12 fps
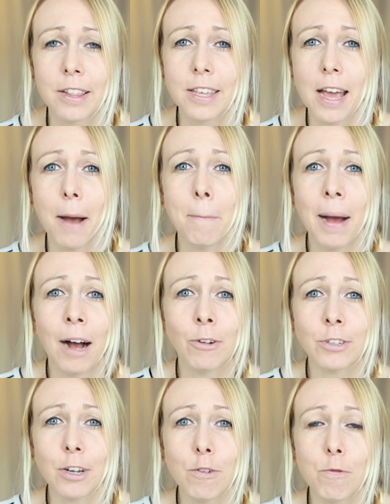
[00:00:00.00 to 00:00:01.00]
the
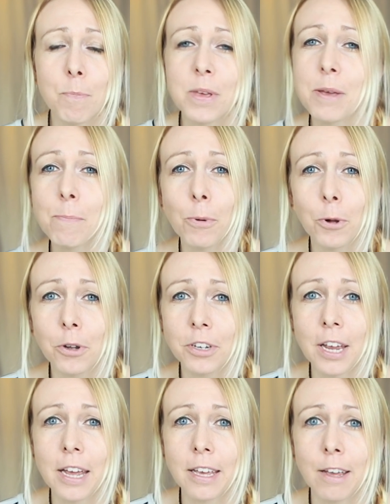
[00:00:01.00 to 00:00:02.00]
amount of people
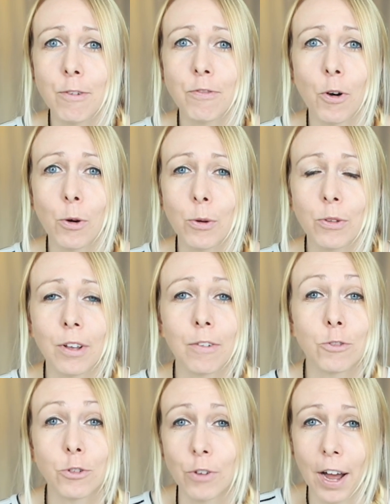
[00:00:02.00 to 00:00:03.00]
taking photos
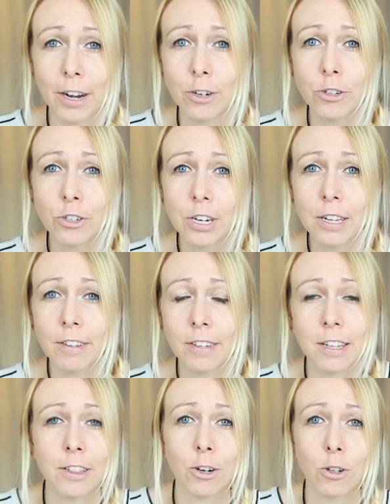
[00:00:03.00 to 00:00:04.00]
of dryer sheets
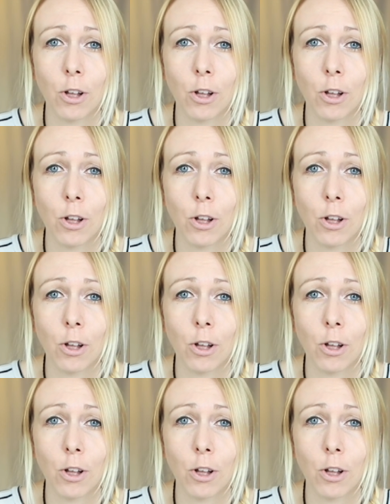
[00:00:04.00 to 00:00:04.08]
in their